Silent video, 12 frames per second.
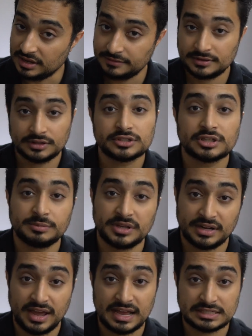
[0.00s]
definitely should be
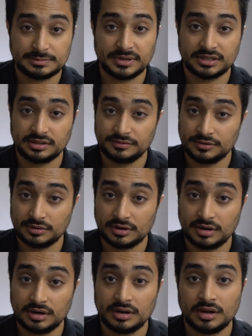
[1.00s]
an aspect of
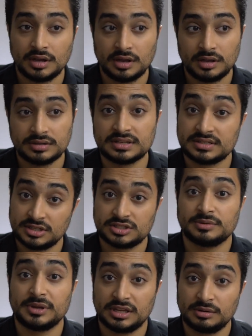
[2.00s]
your
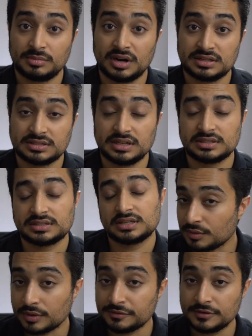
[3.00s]
decision-making process.
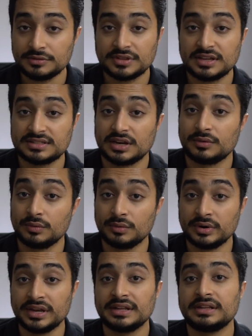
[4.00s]
There were a few things that
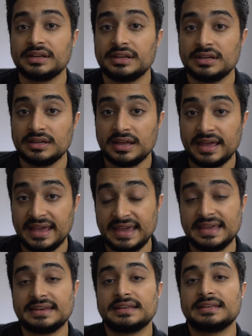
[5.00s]
really
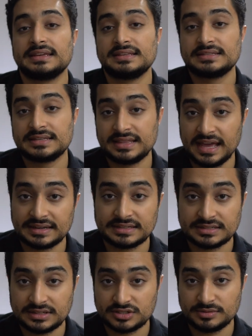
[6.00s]
aided into that
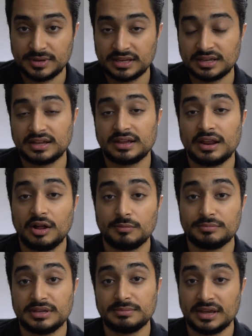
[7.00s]
decision-making and
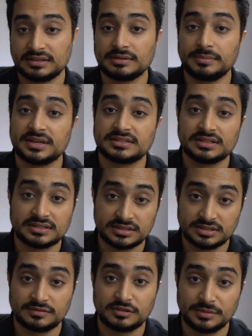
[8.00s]
helped me make the best
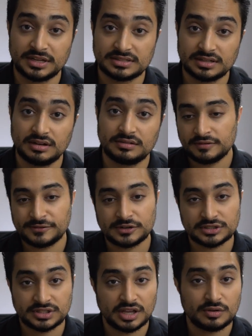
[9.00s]
decision for myself. The
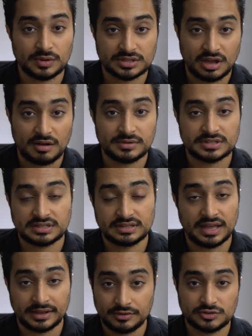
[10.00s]
first thing was, obviously,
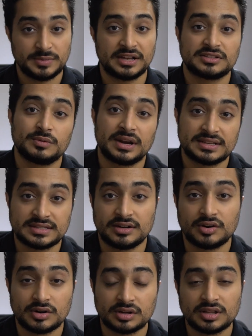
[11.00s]
that goes back to what I
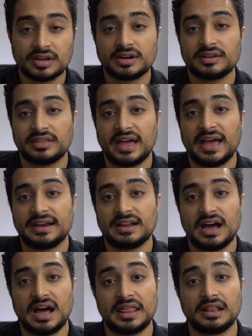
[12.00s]
said earlier, that
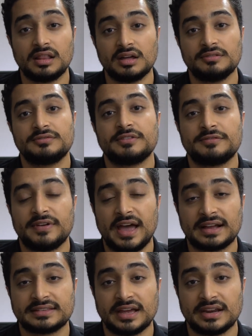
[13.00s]
I loved the
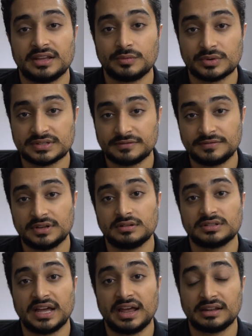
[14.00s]
fact that it was a
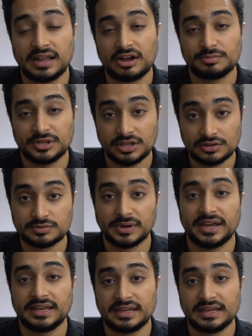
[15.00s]
field that allowed me to use my